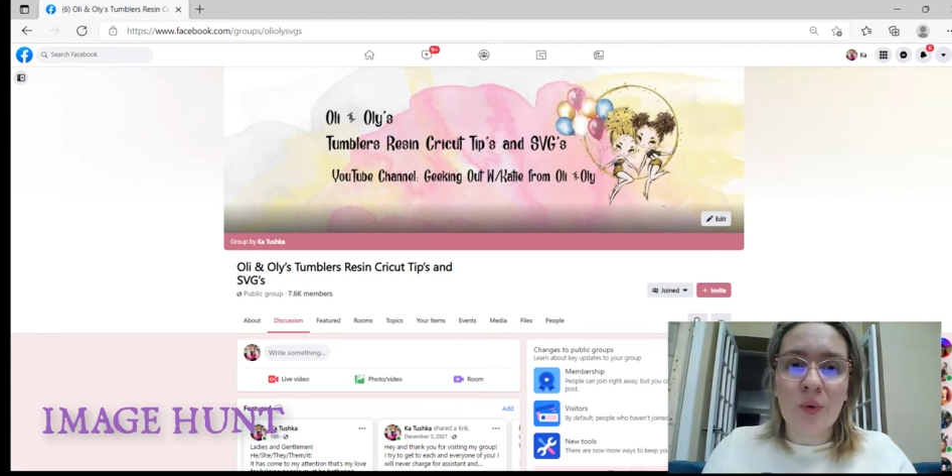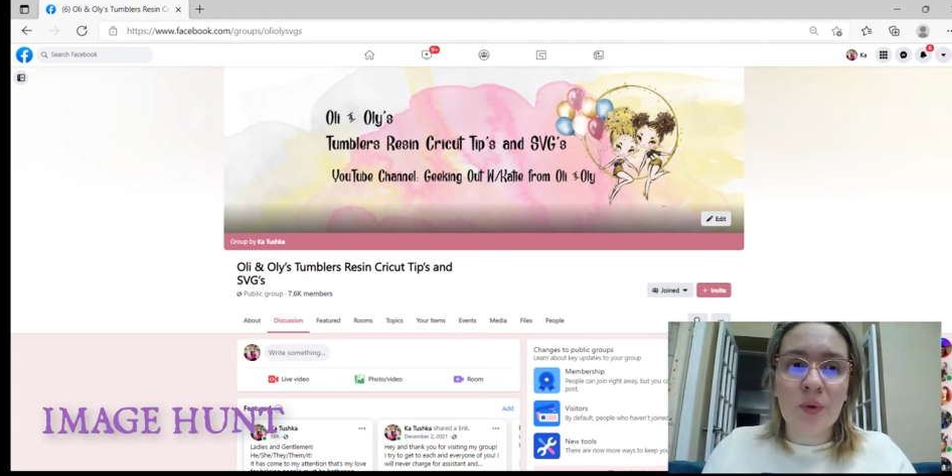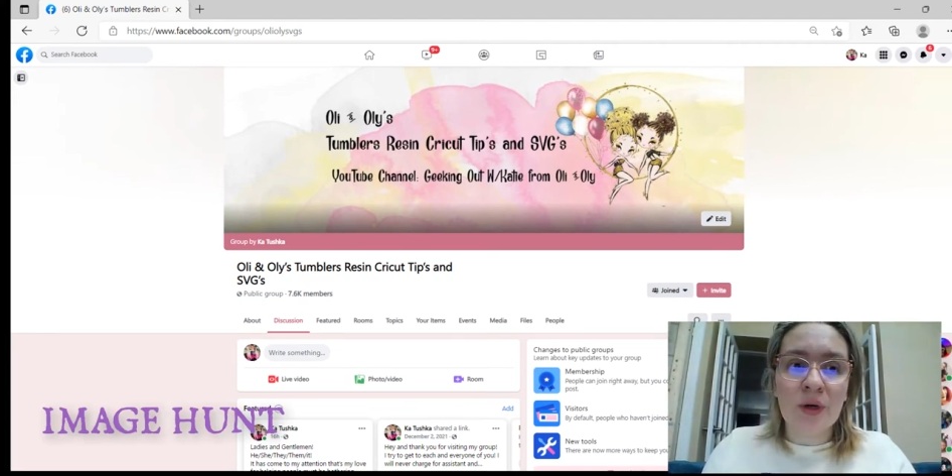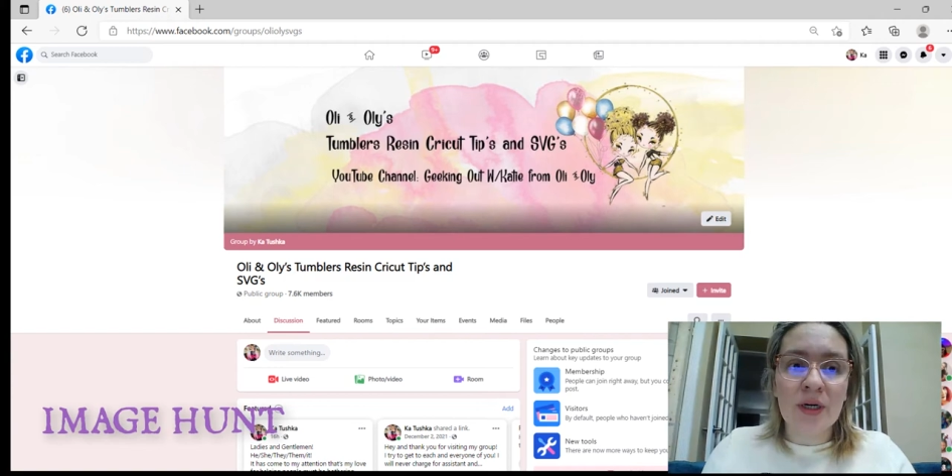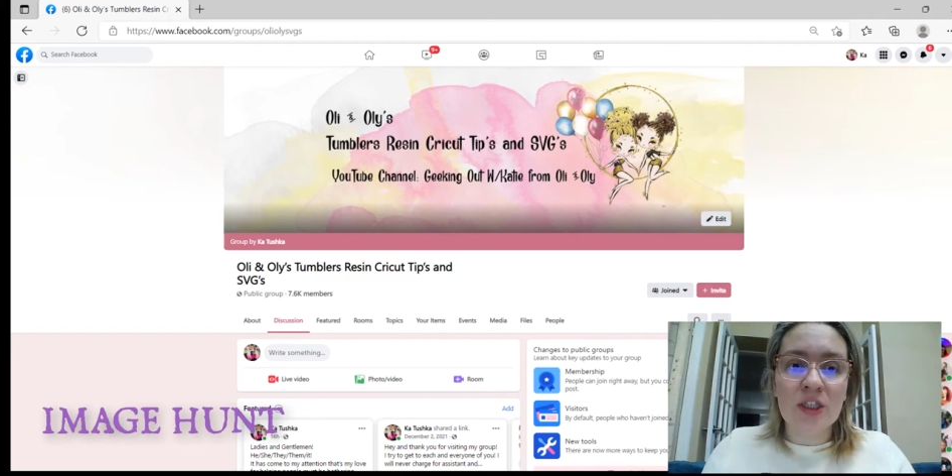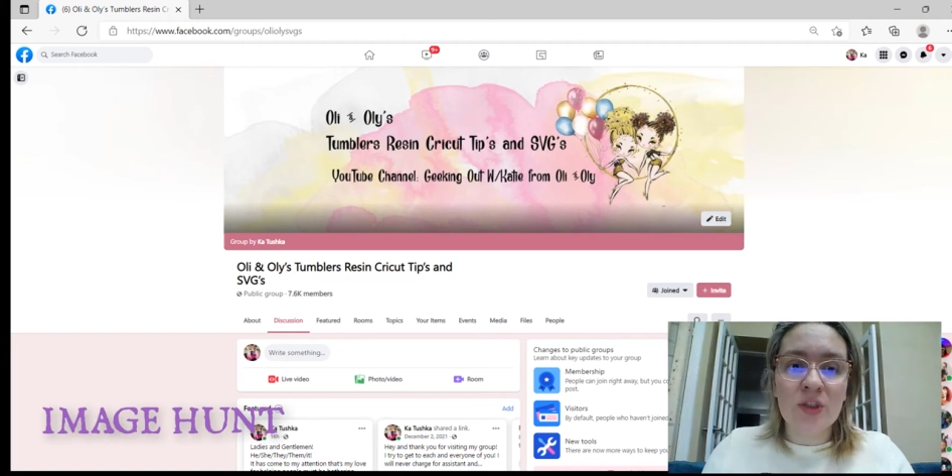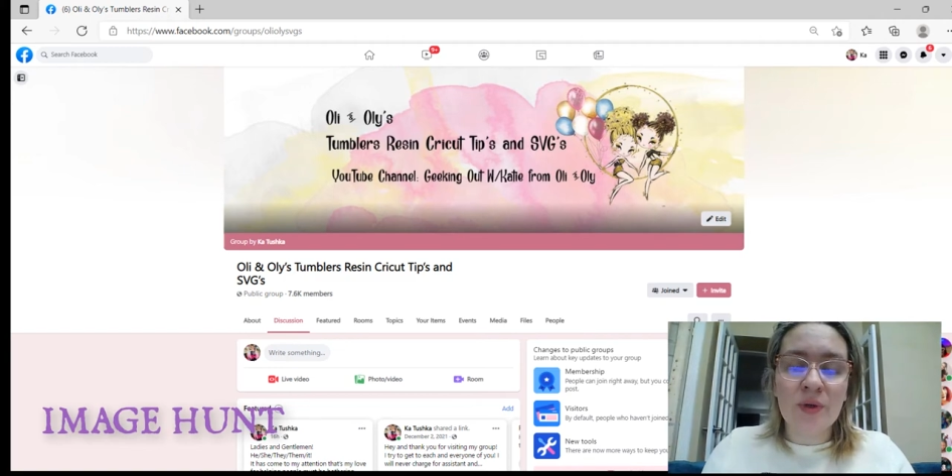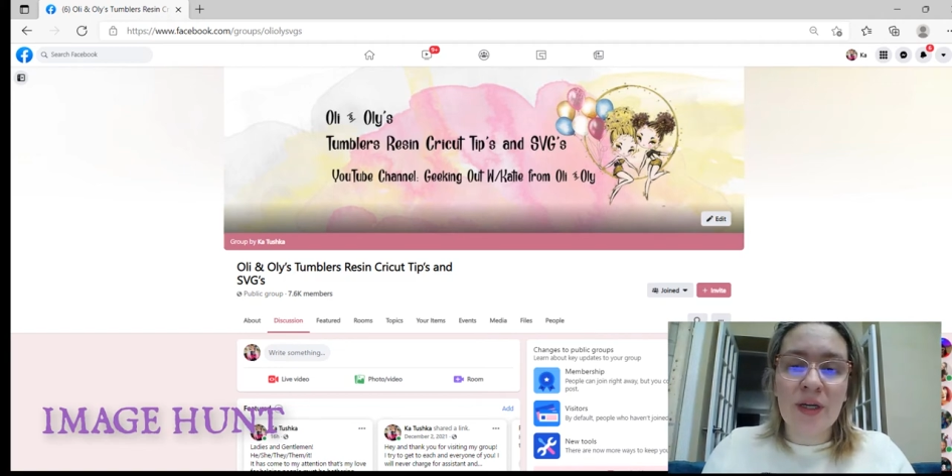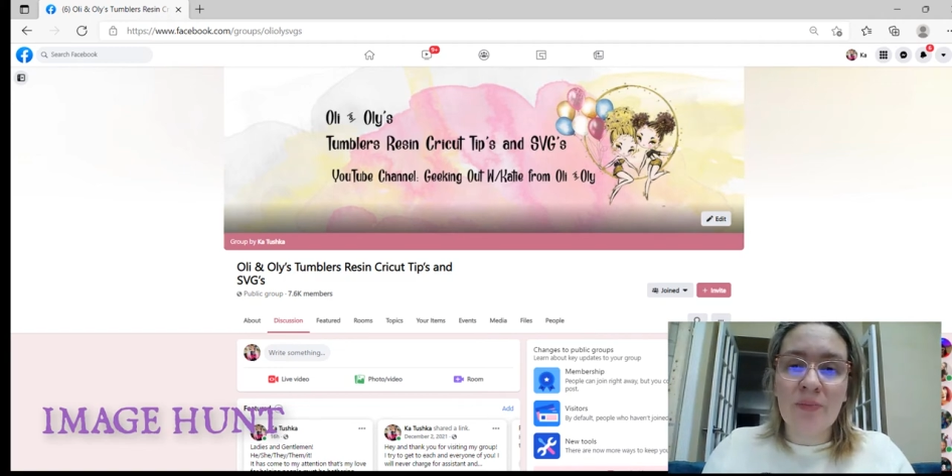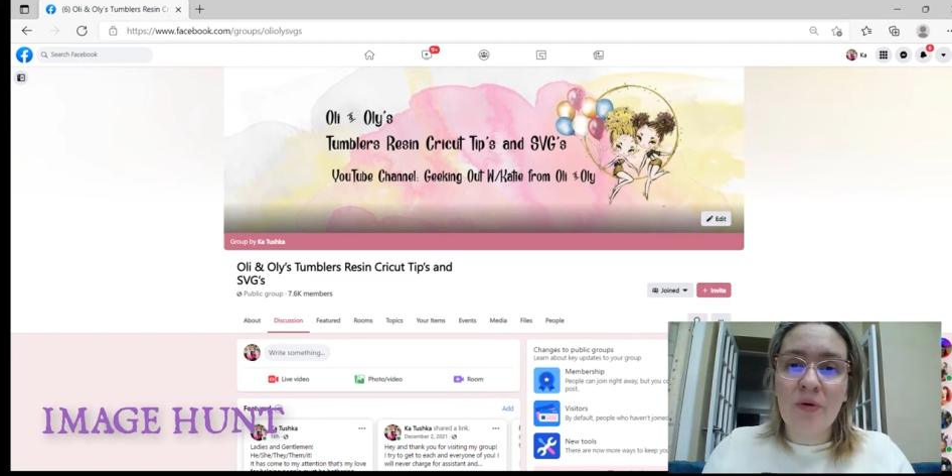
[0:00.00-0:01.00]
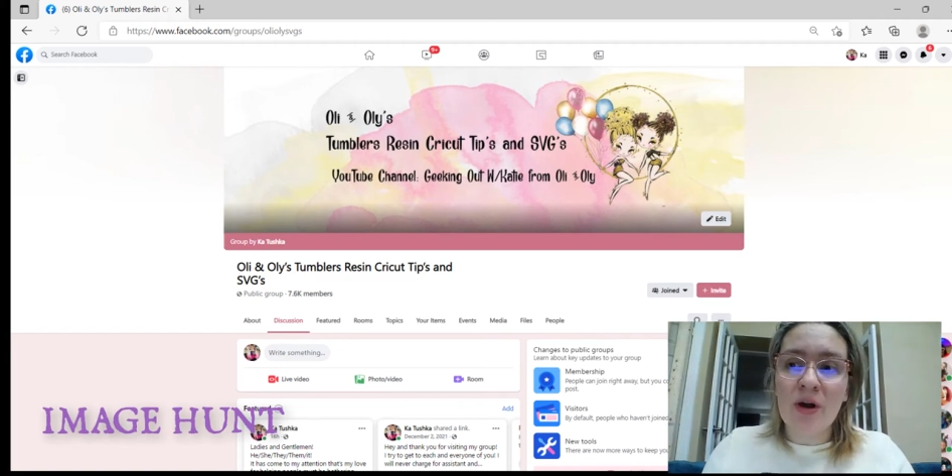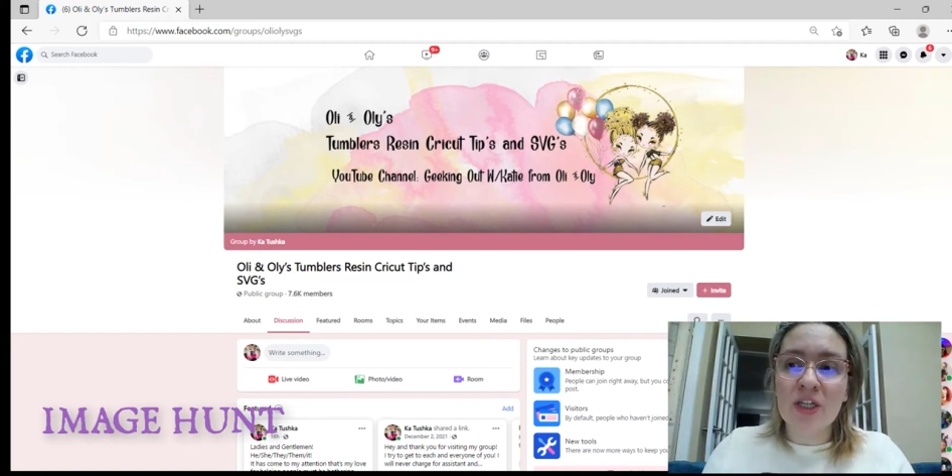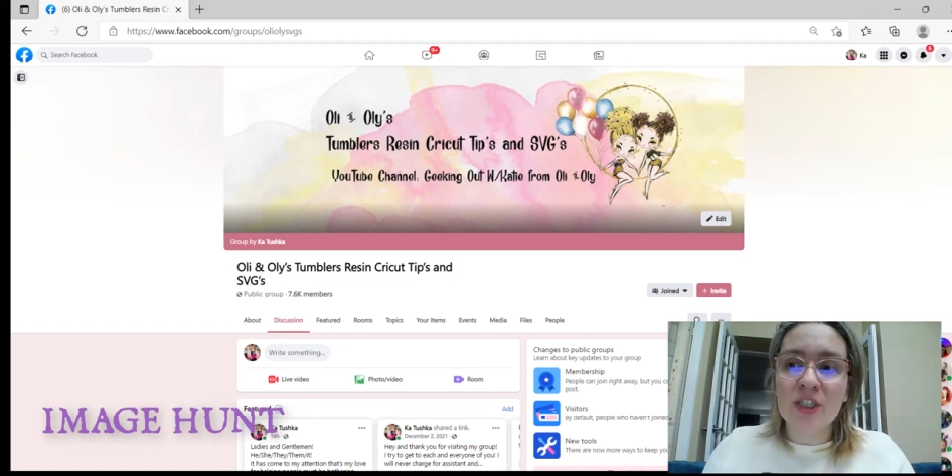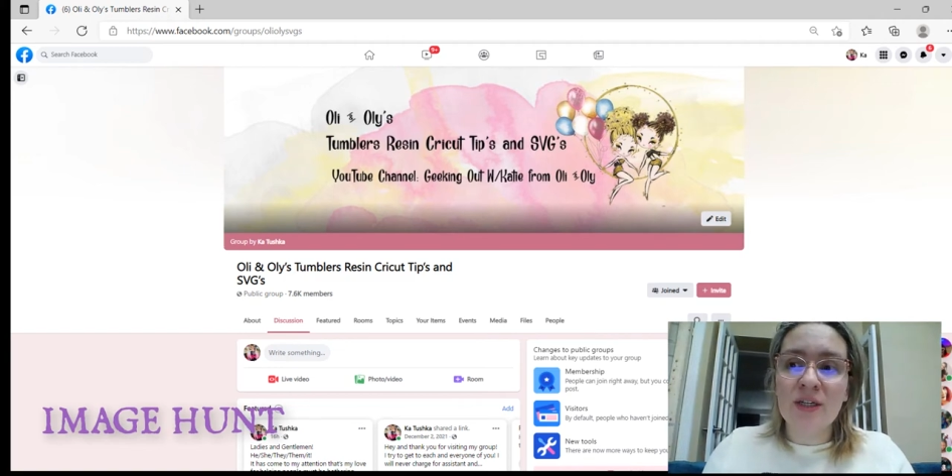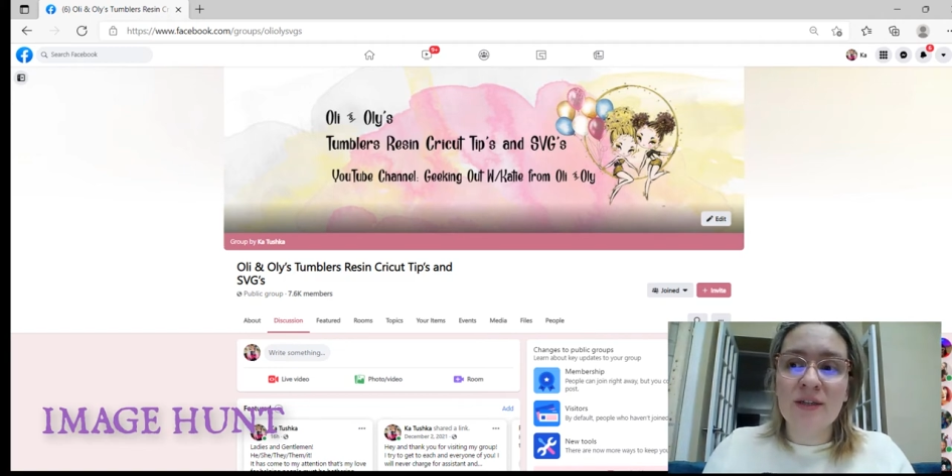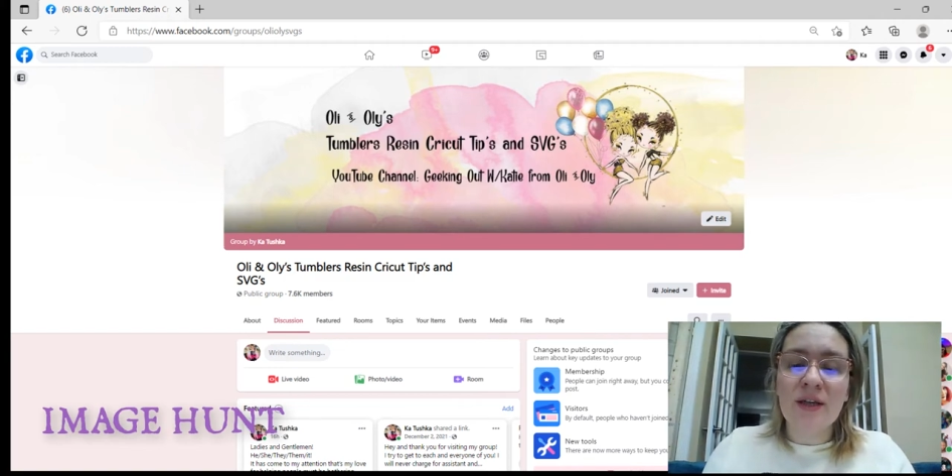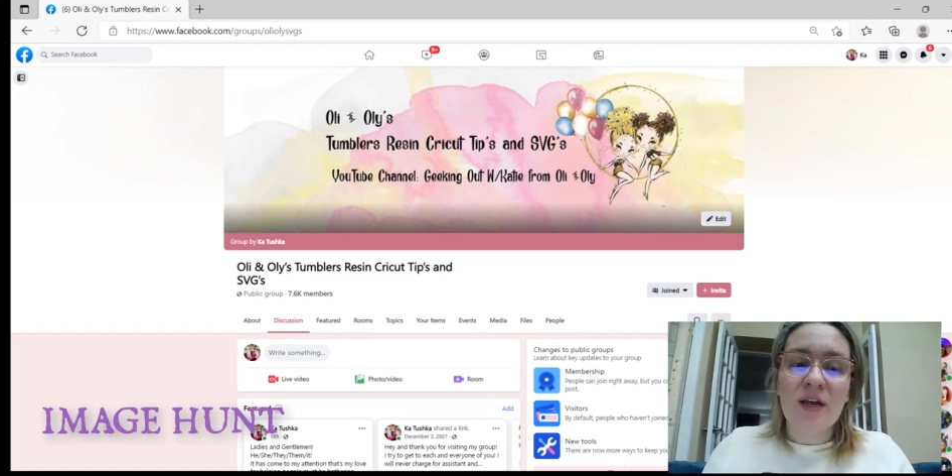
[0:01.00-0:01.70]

or into any project,